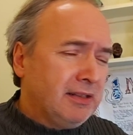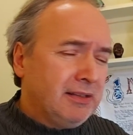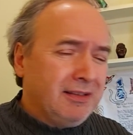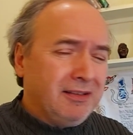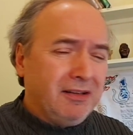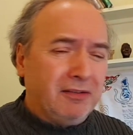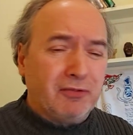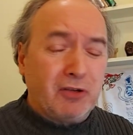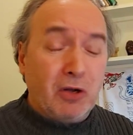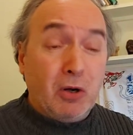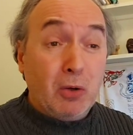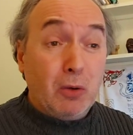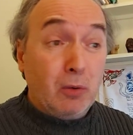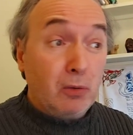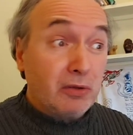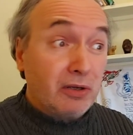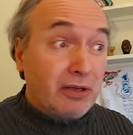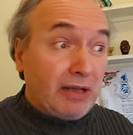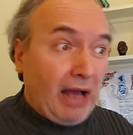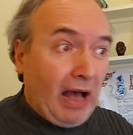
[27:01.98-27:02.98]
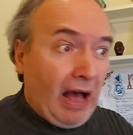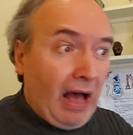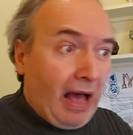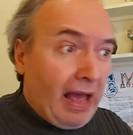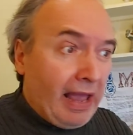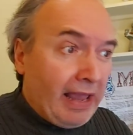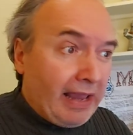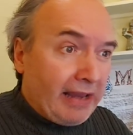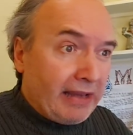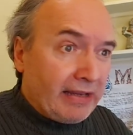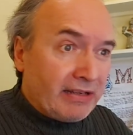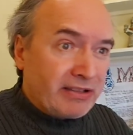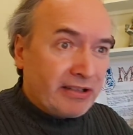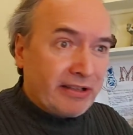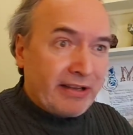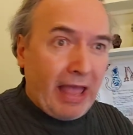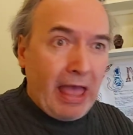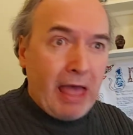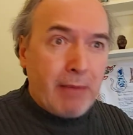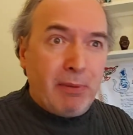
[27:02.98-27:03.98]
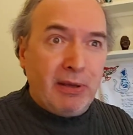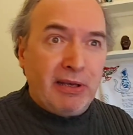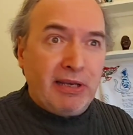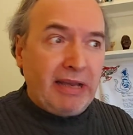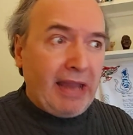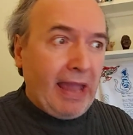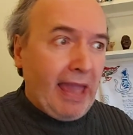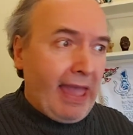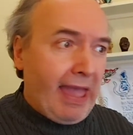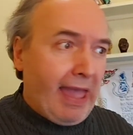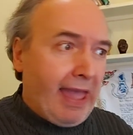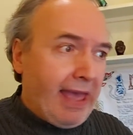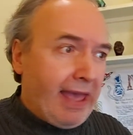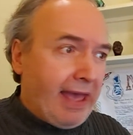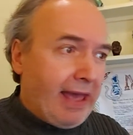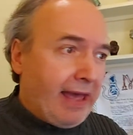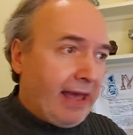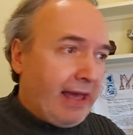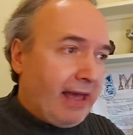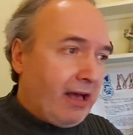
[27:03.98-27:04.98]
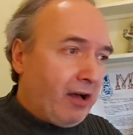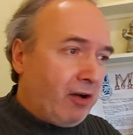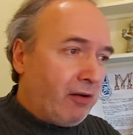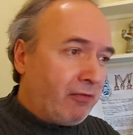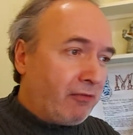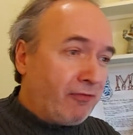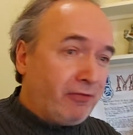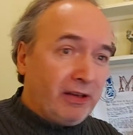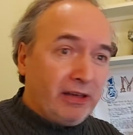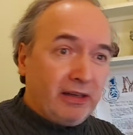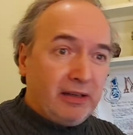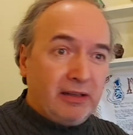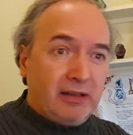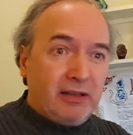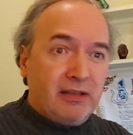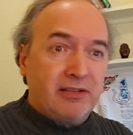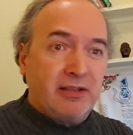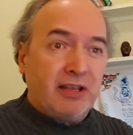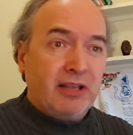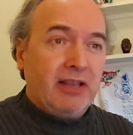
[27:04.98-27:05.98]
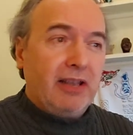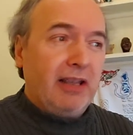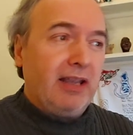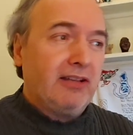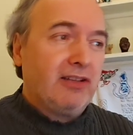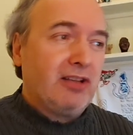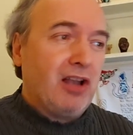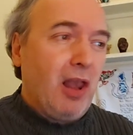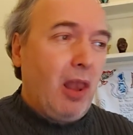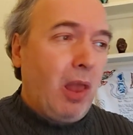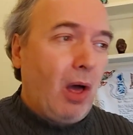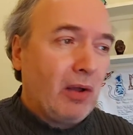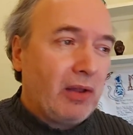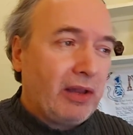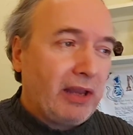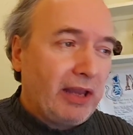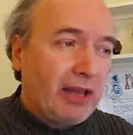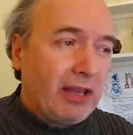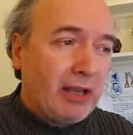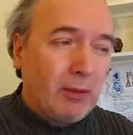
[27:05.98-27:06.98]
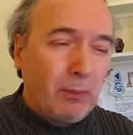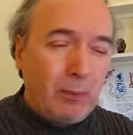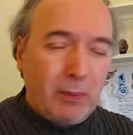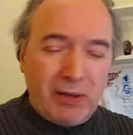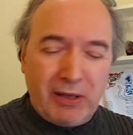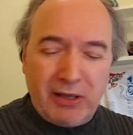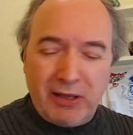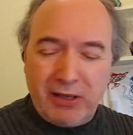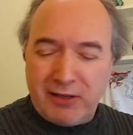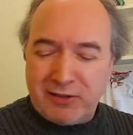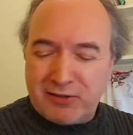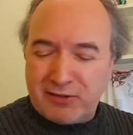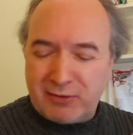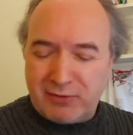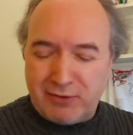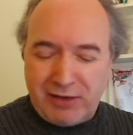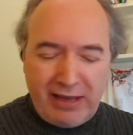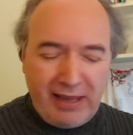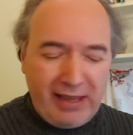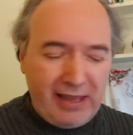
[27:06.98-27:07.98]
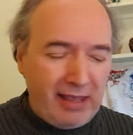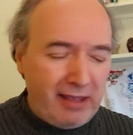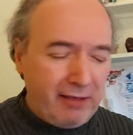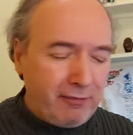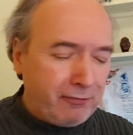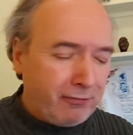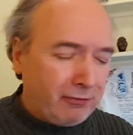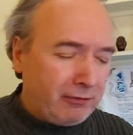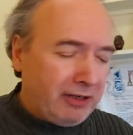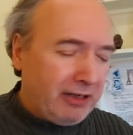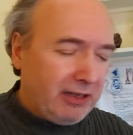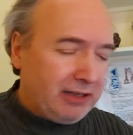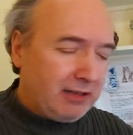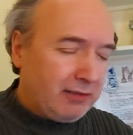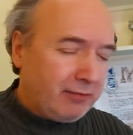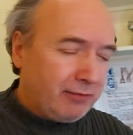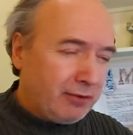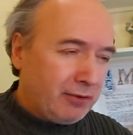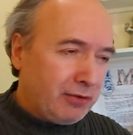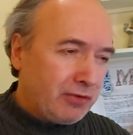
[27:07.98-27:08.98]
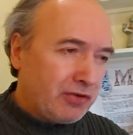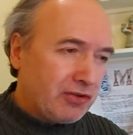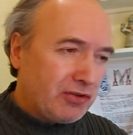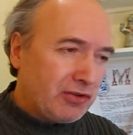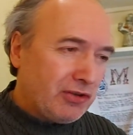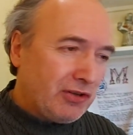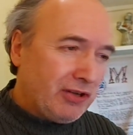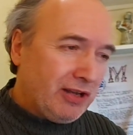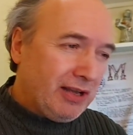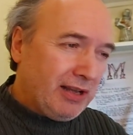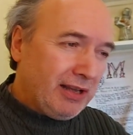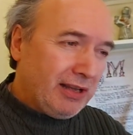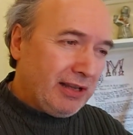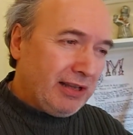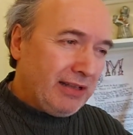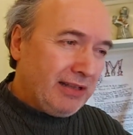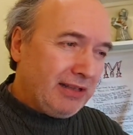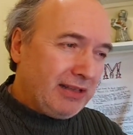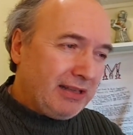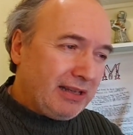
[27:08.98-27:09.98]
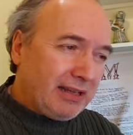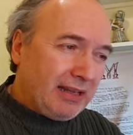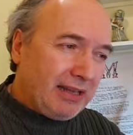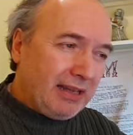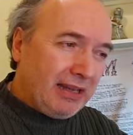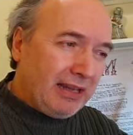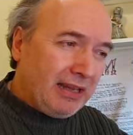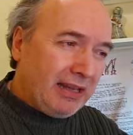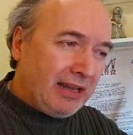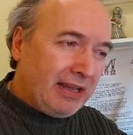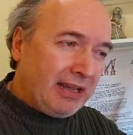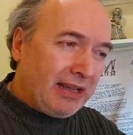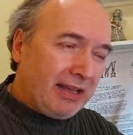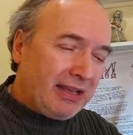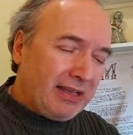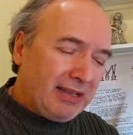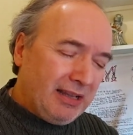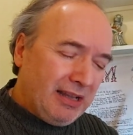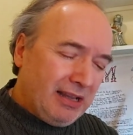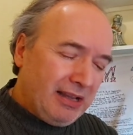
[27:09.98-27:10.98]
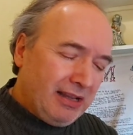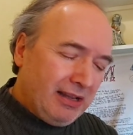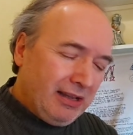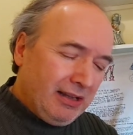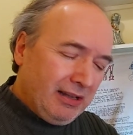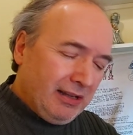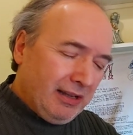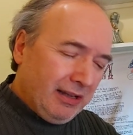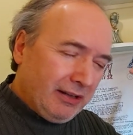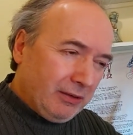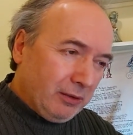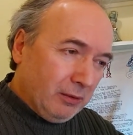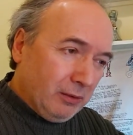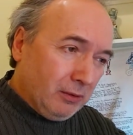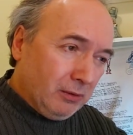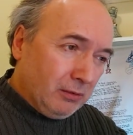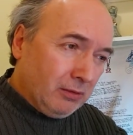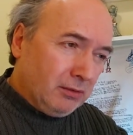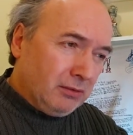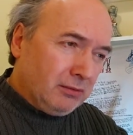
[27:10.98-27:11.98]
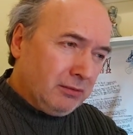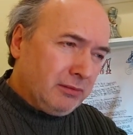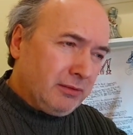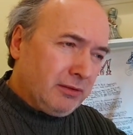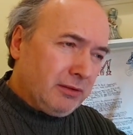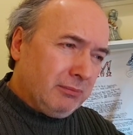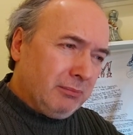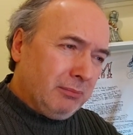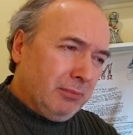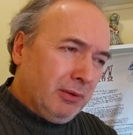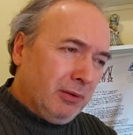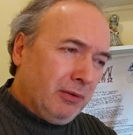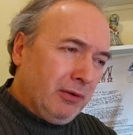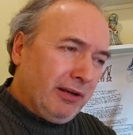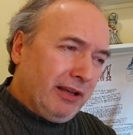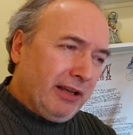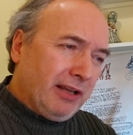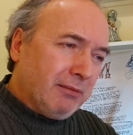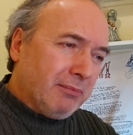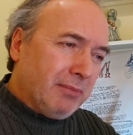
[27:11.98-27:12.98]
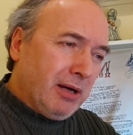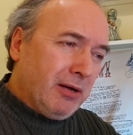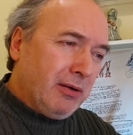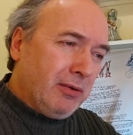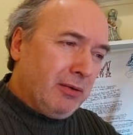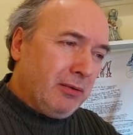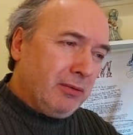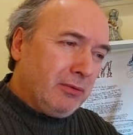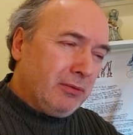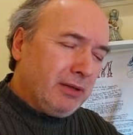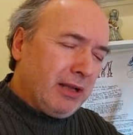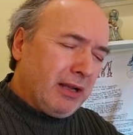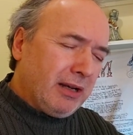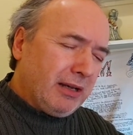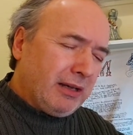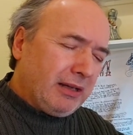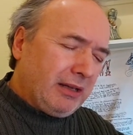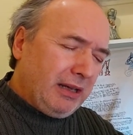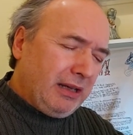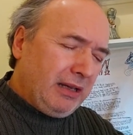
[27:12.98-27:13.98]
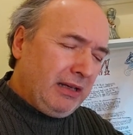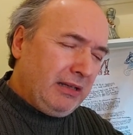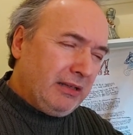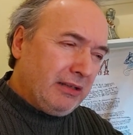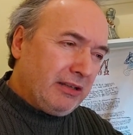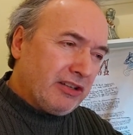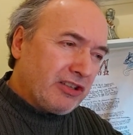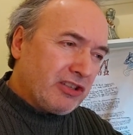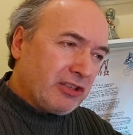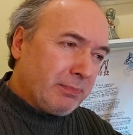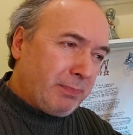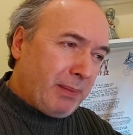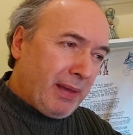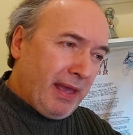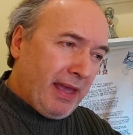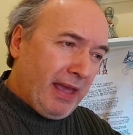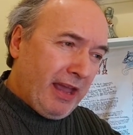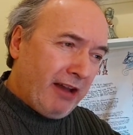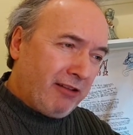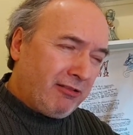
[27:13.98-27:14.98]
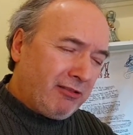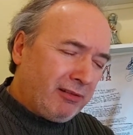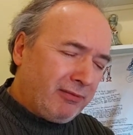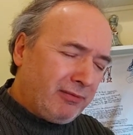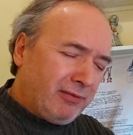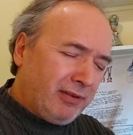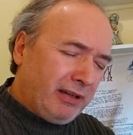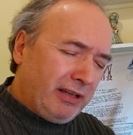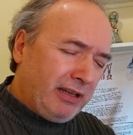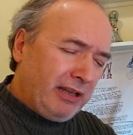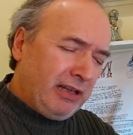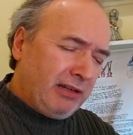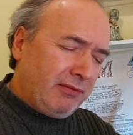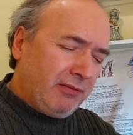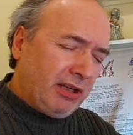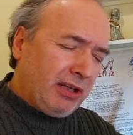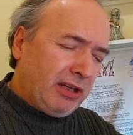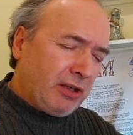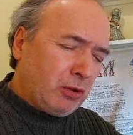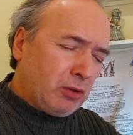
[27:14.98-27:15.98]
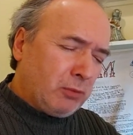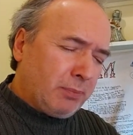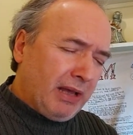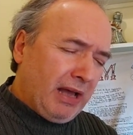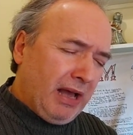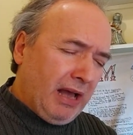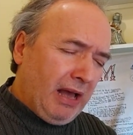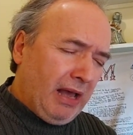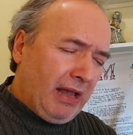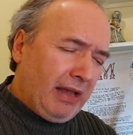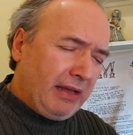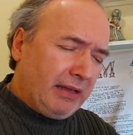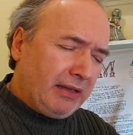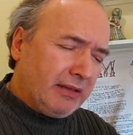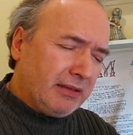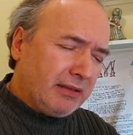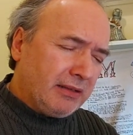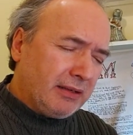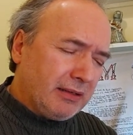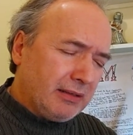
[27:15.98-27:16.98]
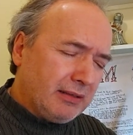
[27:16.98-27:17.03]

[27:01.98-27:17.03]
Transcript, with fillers: of golden eyes and ebony hair, of fingers interlocking, words of carefree devotion in the ear, and all the mourning moan and keen despair of leaving it all behind,